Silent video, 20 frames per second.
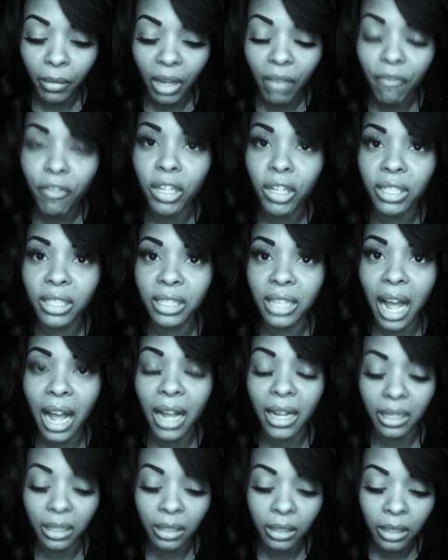Verse
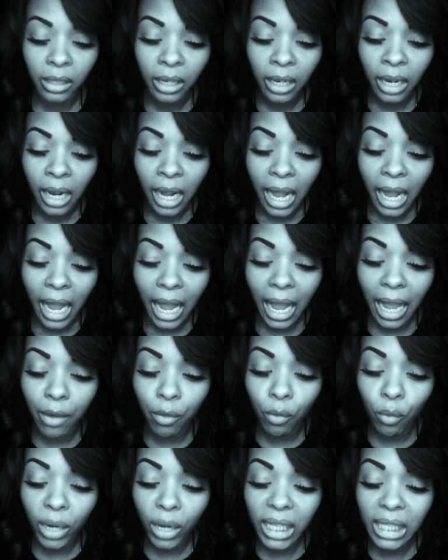9.
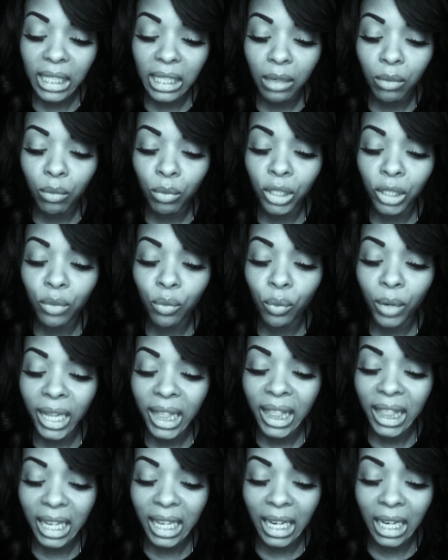And wisdom was with
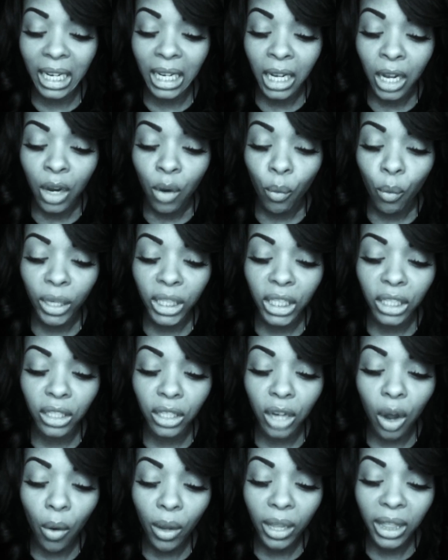thee, which
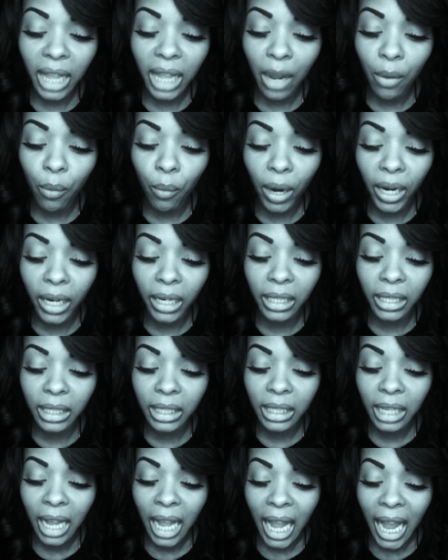knoweth thy
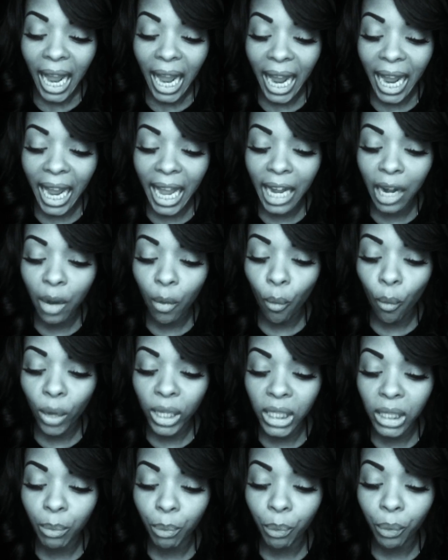works, and
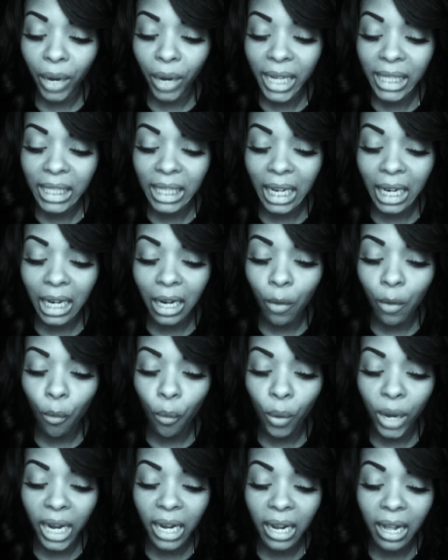was present
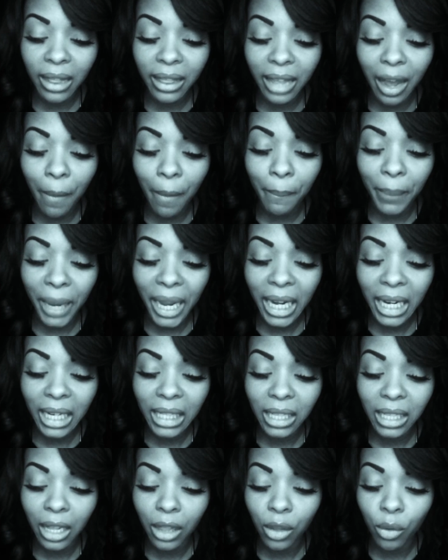when thou
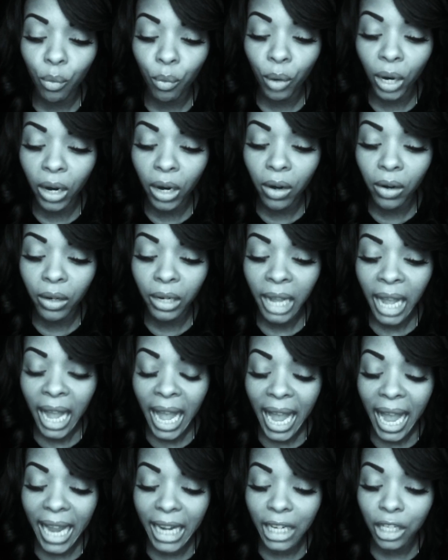madest the world,
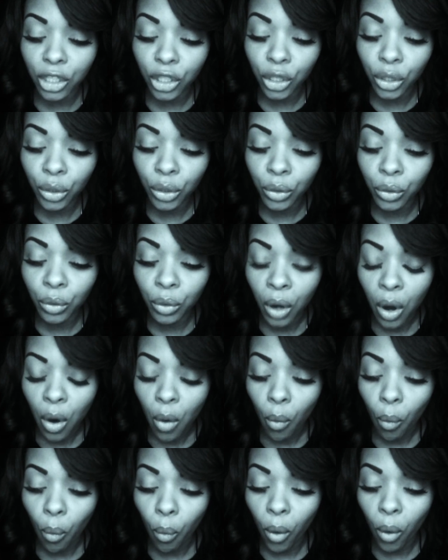and knew
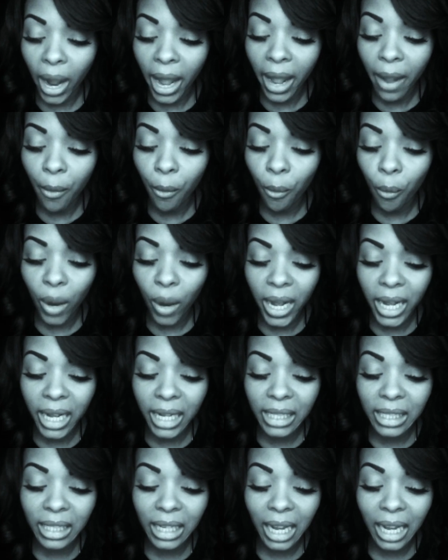what
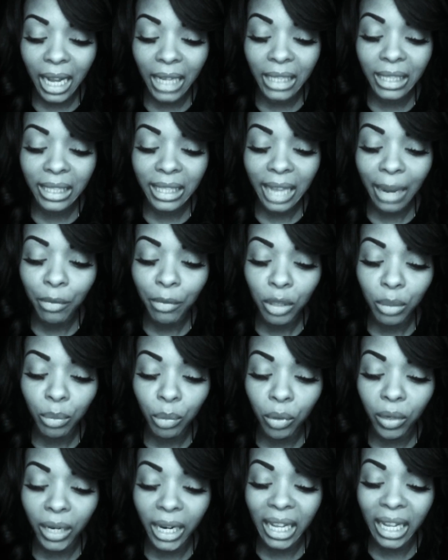was
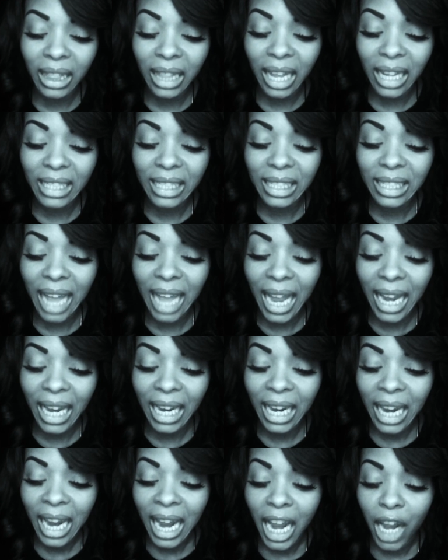acceptable in thy sight,
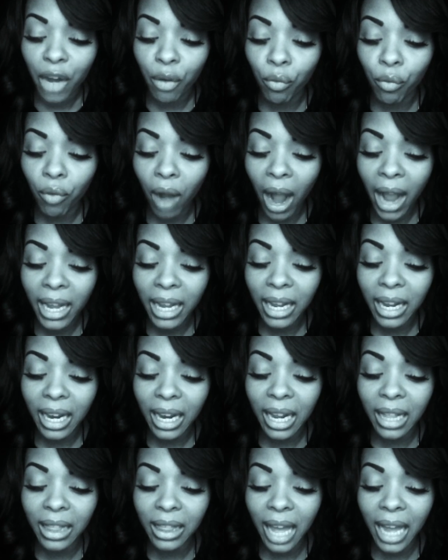and right
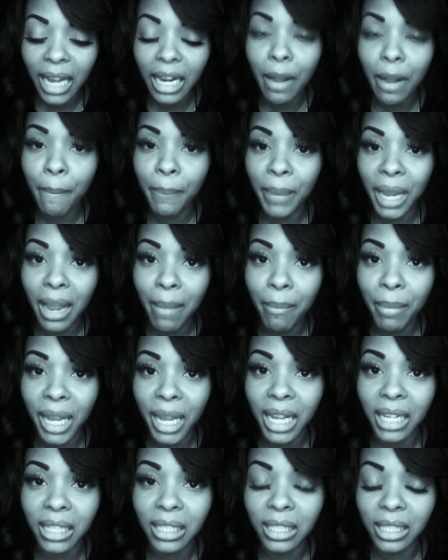in thy
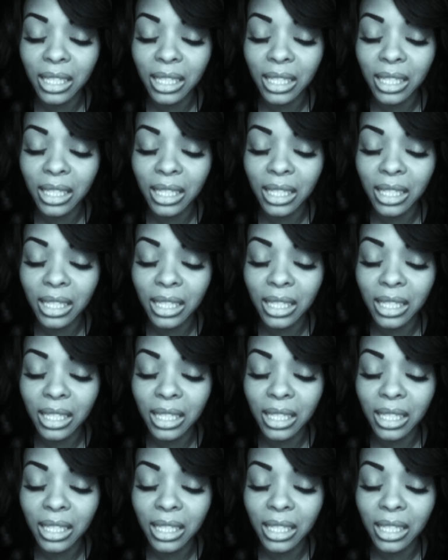commandments.